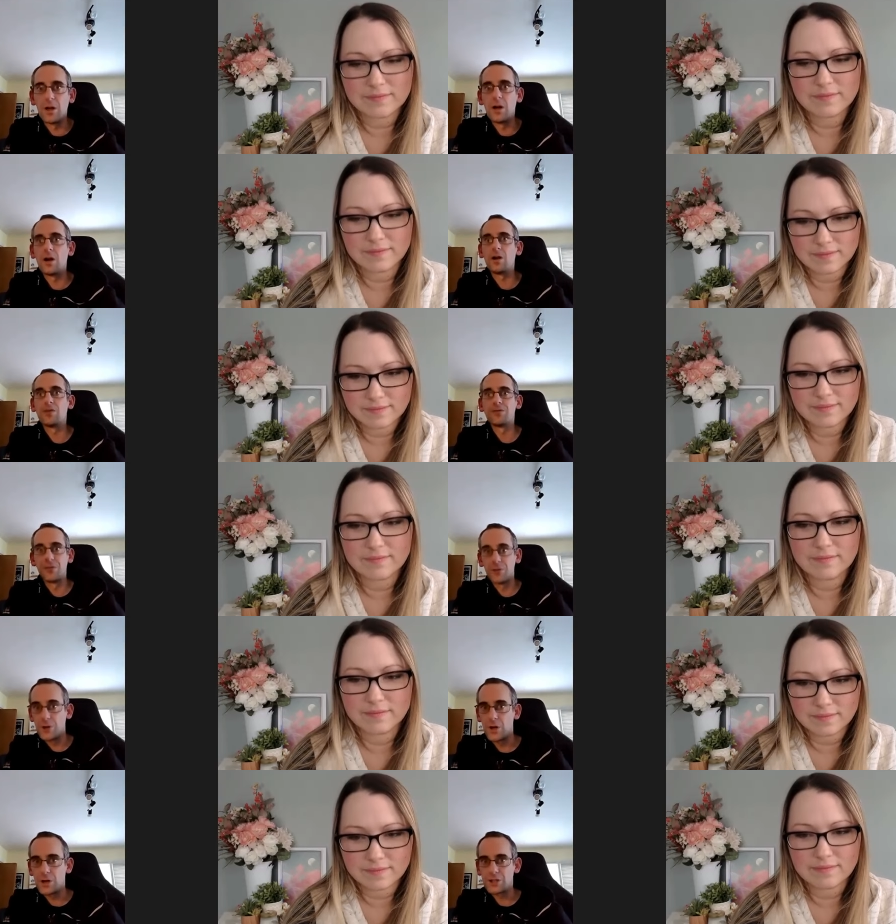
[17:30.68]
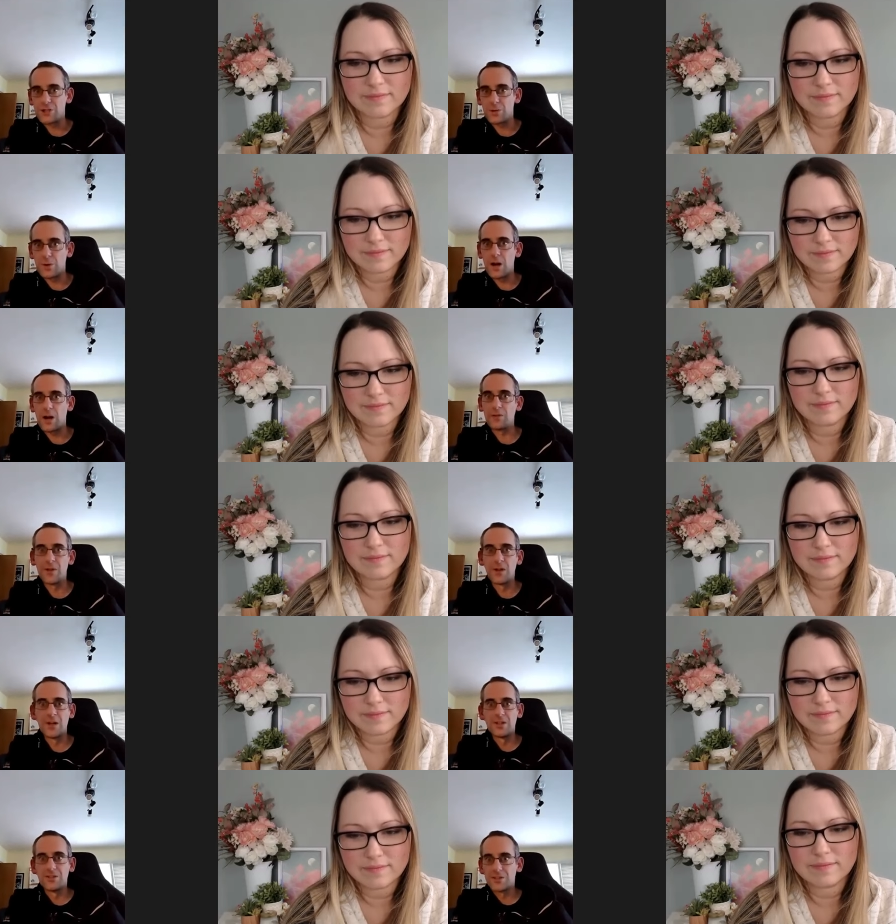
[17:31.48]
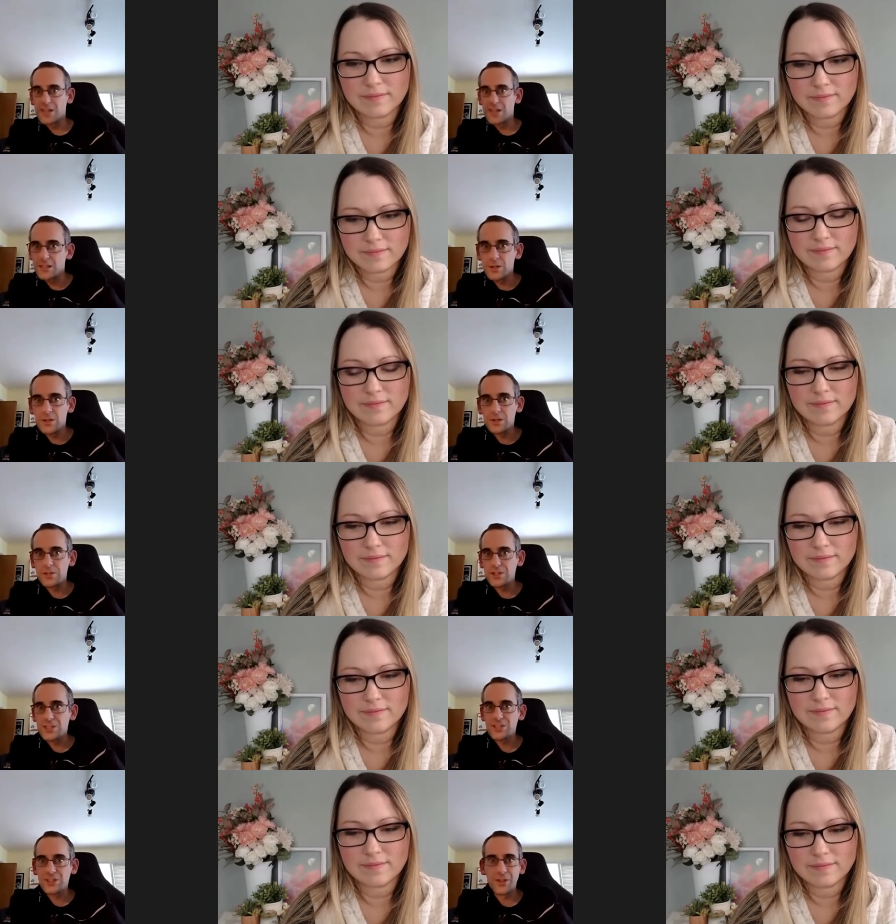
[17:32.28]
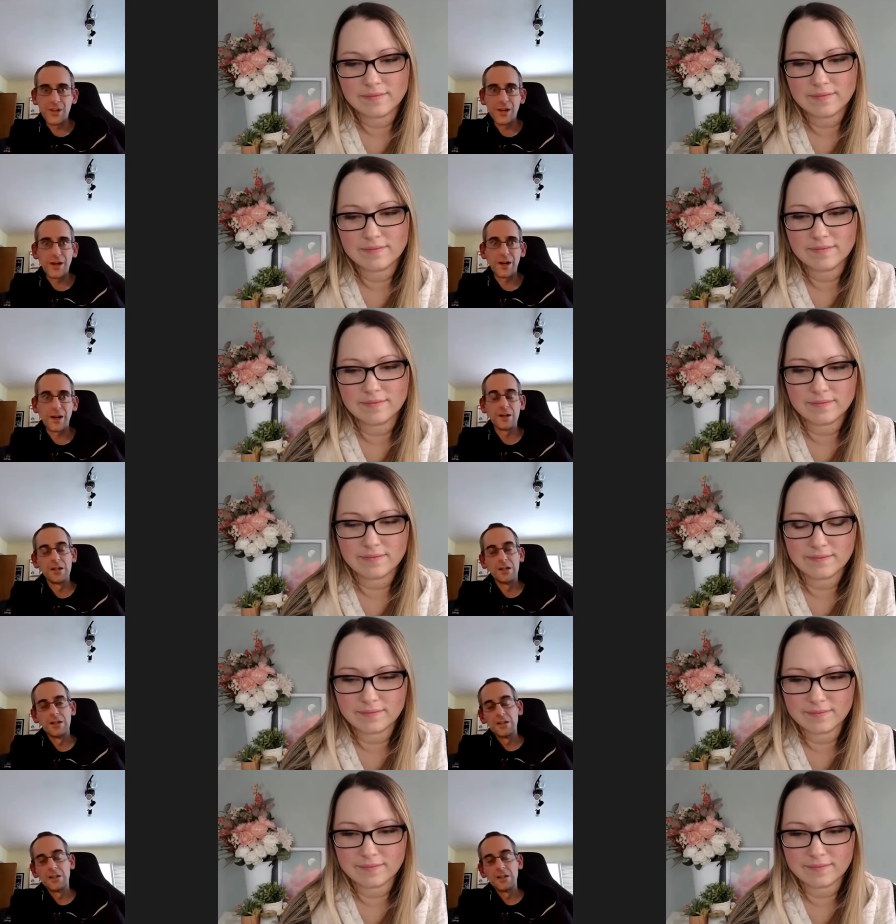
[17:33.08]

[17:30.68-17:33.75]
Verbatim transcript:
Speaker 1: of the knowledge graph. The technology is not there.